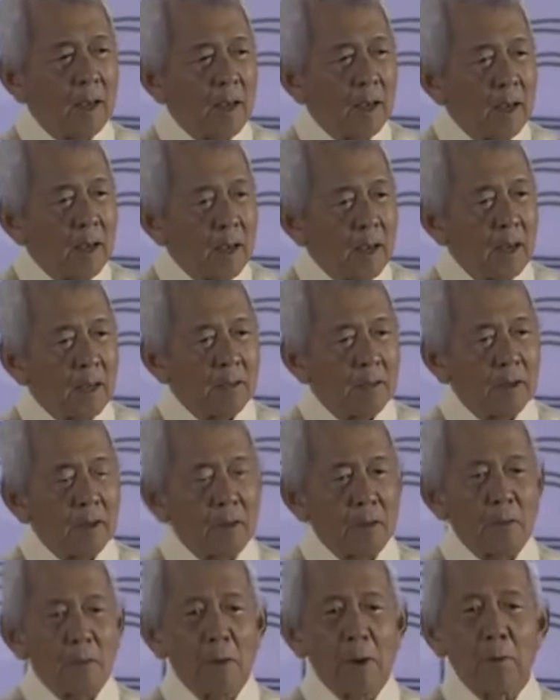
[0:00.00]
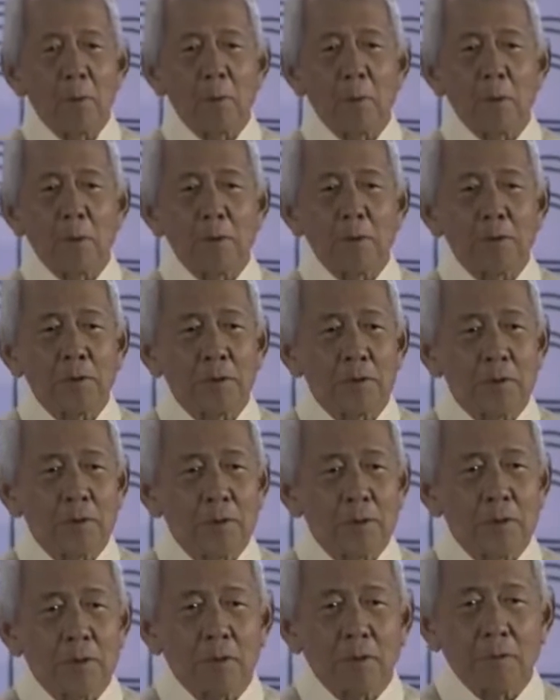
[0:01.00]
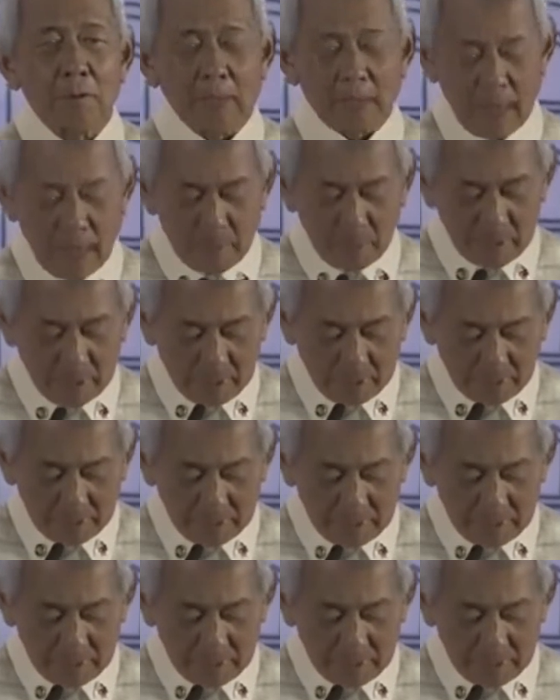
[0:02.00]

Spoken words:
and the other members of the Cabinet,